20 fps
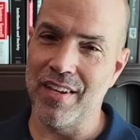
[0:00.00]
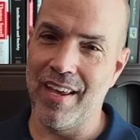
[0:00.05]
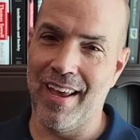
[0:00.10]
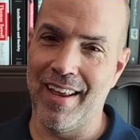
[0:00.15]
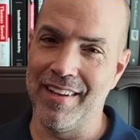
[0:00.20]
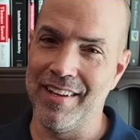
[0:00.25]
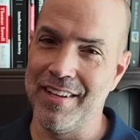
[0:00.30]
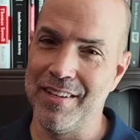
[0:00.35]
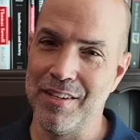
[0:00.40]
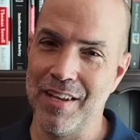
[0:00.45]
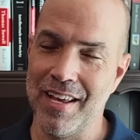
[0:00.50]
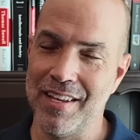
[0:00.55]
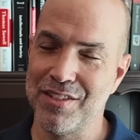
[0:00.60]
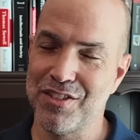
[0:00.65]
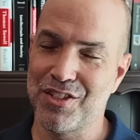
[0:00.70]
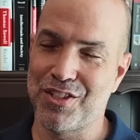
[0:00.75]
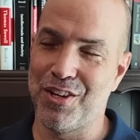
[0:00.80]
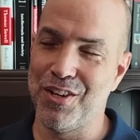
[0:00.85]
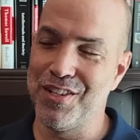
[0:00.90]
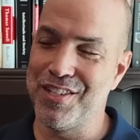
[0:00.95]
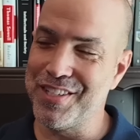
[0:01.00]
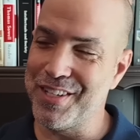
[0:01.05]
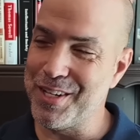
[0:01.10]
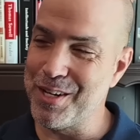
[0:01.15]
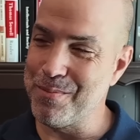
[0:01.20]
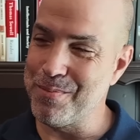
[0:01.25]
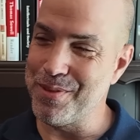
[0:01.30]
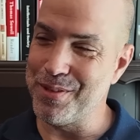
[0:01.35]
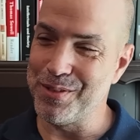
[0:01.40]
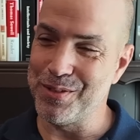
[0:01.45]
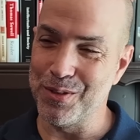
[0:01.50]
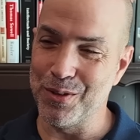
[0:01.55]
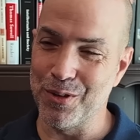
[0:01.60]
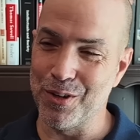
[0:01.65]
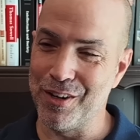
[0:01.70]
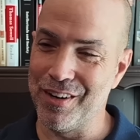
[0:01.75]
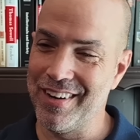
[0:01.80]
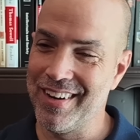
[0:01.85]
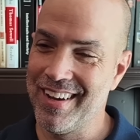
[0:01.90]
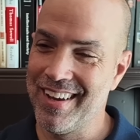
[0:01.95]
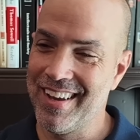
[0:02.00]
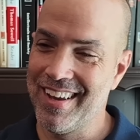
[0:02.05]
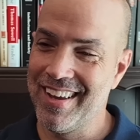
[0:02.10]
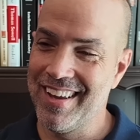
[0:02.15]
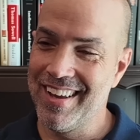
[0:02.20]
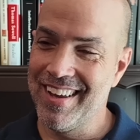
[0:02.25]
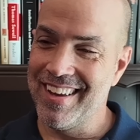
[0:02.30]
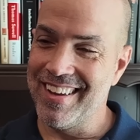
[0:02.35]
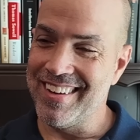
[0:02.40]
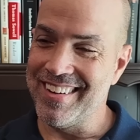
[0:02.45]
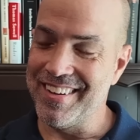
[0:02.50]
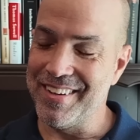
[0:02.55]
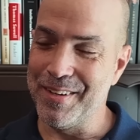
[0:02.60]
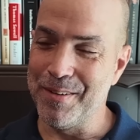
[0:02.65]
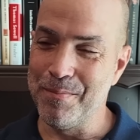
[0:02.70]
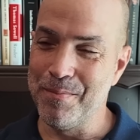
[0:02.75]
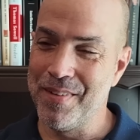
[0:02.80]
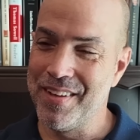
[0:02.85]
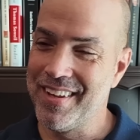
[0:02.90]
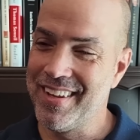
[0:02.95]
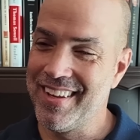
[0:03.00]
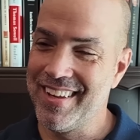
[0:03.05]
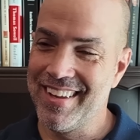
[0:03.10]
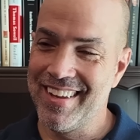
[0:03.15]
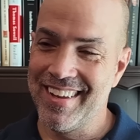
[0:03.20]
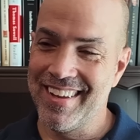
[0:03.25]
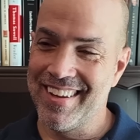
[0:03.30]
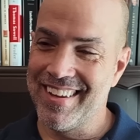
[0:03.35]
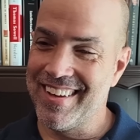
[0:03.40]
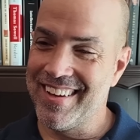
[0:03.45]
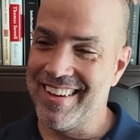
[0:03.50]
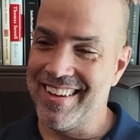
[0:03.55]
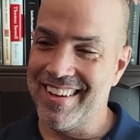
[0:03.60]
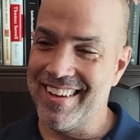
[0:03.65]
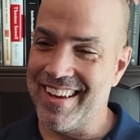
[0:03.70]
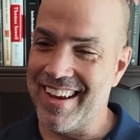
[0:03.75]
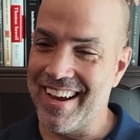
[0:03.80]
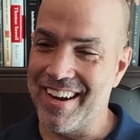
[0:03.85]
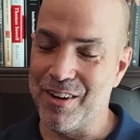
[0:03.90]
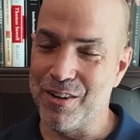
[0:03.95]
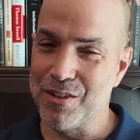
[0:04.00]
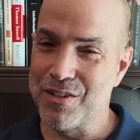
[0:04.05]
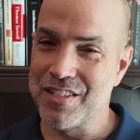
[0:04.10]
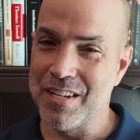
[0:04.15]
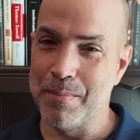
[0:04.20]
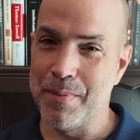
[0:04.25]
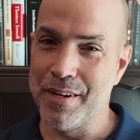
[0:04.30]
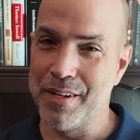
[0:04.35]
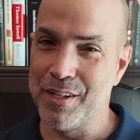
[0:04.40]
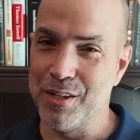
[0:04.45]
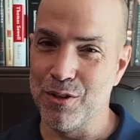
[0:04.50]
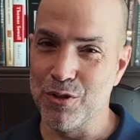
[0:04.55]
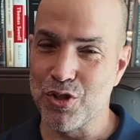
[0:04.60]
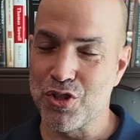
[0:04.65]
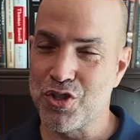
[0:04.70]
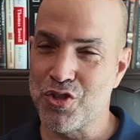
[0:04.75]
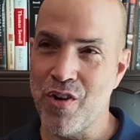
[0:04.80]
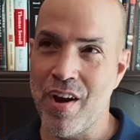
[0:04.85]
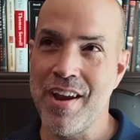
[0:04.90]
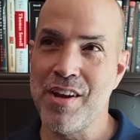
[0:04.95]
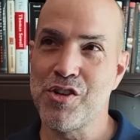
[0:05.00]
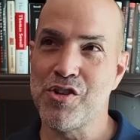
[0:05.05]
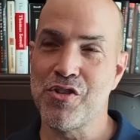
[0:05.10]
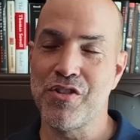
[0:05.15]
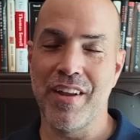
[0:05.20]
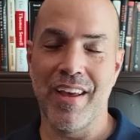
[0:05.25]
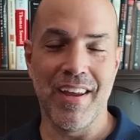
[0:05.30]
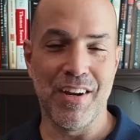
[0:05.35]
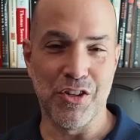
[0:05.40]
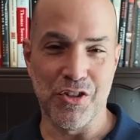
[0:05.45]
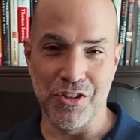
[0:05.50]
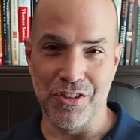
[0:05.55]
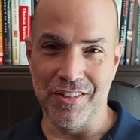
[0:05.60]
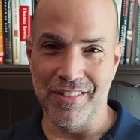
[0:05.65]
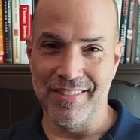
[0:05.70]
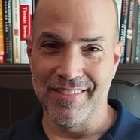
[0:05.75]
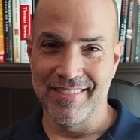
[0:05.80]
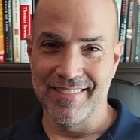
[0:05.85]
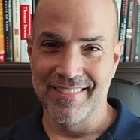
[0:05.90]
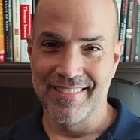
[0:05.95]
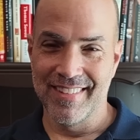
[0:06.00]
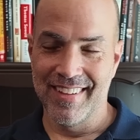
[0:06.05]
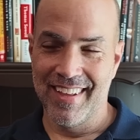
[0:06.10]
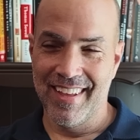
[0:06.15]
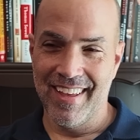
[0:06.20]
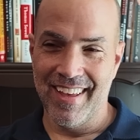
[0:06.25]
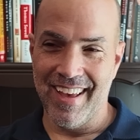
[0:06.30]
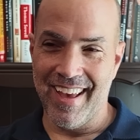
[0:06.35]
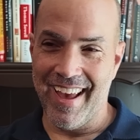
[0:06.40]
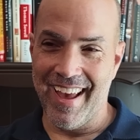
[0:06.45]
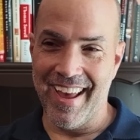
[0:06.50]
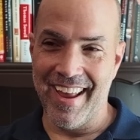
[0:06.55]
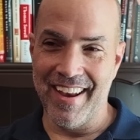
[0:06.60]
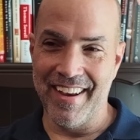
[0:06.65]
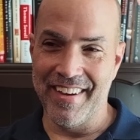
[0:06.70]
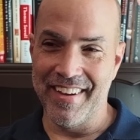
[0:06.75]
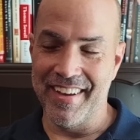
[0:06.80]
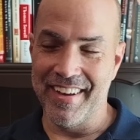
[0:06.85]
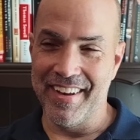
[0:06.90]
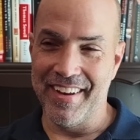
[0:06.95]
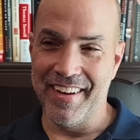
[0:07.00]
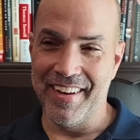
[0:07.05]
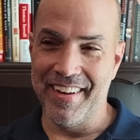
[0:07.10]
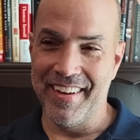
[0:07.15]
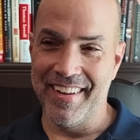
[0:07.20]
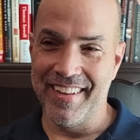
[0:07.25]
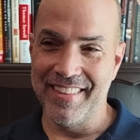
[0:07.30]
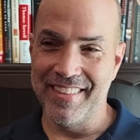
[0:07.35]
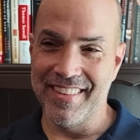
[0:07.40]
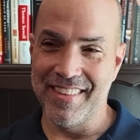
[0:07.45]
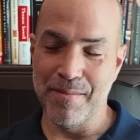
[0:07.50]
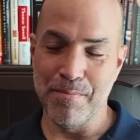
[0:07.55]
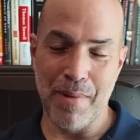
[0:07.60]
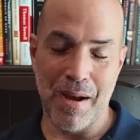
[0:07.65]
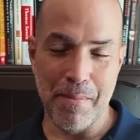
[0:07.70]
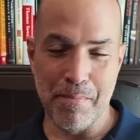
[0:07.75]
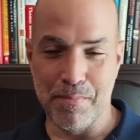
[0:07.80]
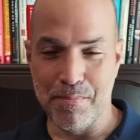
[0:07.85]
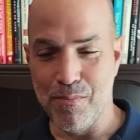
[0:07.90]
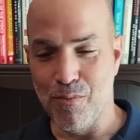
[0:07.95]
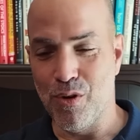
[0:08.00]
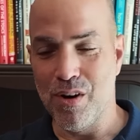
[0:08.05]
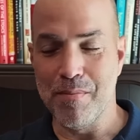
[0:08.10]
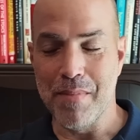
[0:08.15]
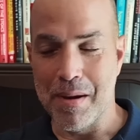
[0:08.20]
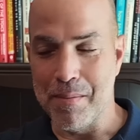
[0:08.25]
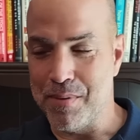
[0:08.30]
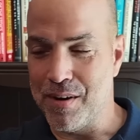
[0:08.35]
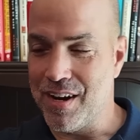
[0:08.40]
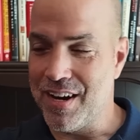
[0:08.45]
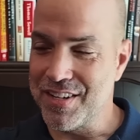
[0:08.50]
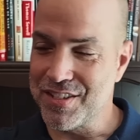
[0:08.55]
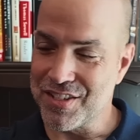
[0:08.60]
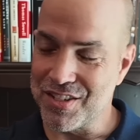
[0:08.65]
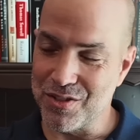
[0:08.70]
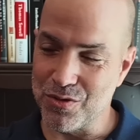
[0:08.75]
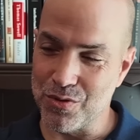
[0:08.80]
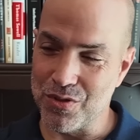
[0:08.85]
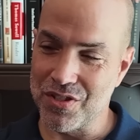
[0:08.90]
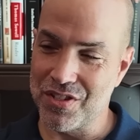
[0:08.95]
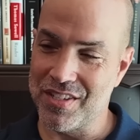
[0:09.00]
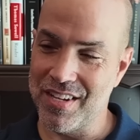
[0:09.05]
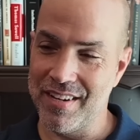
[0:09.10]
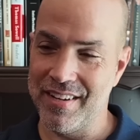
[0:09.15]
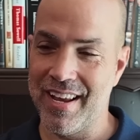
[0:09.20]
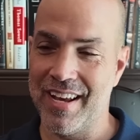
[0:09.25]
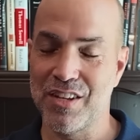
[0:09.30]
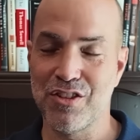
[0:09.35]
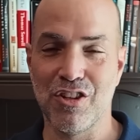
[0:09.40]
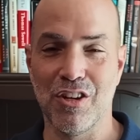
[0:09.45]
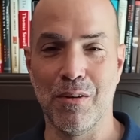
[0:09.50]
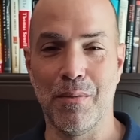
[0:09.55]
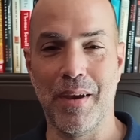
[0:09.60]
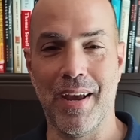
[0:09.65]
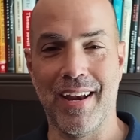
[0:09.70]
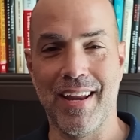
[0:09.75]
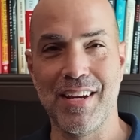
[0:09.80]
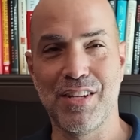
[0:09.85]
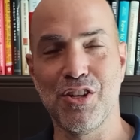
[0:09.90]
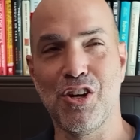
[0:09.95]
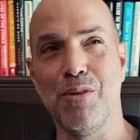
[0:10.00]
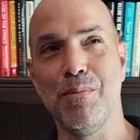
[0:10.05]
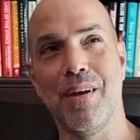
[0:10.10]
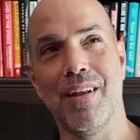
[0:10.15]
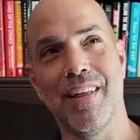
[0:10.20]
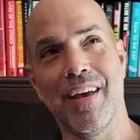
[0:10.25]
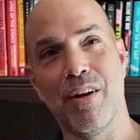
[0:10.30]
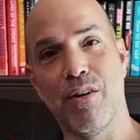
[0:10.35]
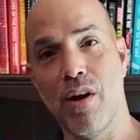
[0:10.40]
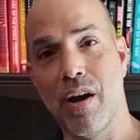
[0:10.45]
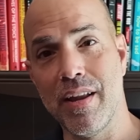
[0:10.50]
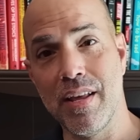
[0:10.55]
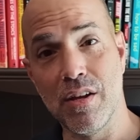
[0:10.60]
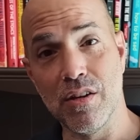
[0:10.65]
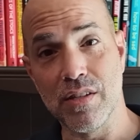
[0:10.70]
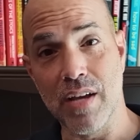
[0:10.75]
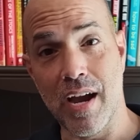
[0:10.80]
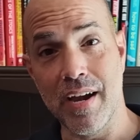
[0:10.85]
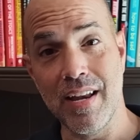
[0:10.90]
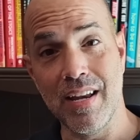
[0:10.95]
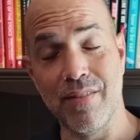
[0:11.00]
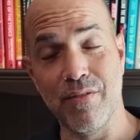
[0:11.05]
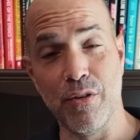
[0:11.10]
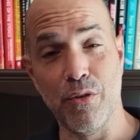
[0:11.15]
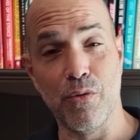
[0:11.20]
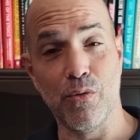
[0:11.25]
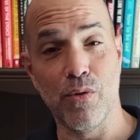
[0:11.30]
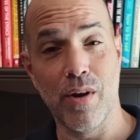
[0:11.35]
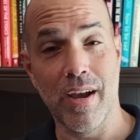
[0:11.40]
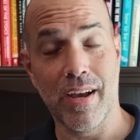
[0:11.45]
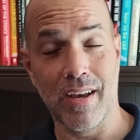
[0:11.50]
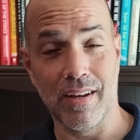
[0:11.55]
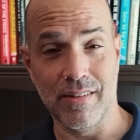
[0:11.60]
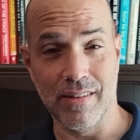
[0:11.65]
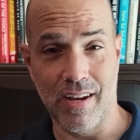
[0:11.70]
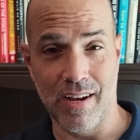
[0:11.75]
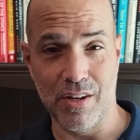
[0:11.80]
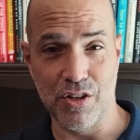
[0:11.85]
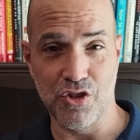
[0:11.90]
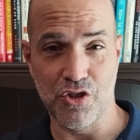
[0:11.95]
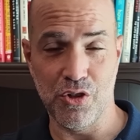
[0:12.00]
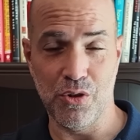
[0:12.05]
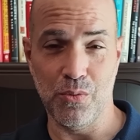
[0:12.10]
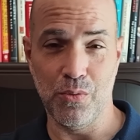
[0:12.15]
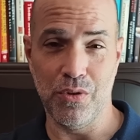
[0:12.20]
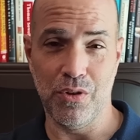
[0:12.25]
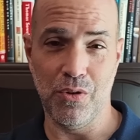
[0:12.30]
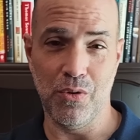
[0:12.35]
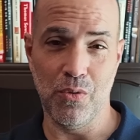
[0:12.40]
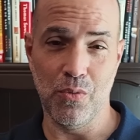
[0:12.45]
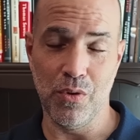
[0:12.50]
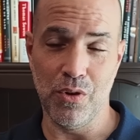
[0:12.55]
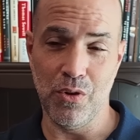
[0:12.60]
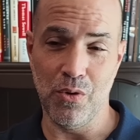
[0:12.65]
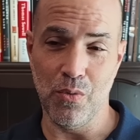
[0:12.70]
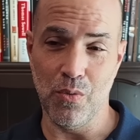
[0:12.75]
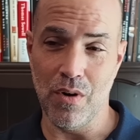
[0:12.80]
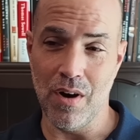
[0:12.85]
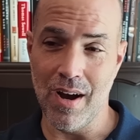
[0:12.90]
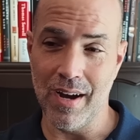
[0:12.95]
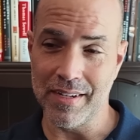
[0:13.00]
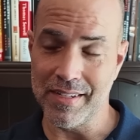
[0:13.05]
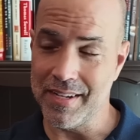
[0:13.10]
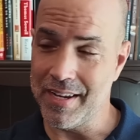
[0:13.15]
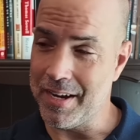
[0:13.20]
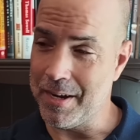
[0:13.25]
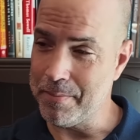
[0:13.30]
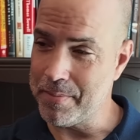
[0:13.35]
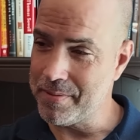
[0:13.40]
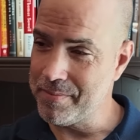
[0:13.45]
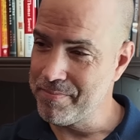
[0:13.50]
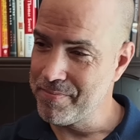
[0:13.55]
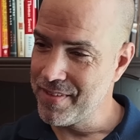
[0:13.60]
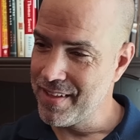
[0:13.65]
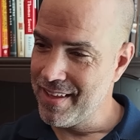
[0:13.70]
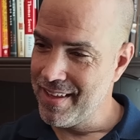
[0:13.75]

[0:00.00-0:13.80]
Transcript: and as soon as I open the door, um, I heard somebody go, Stranger Danger. And uh, my one of my bosses was sitting next to him, and he told me later on, he goes, "I didn't even recognize you when you when you walked up,"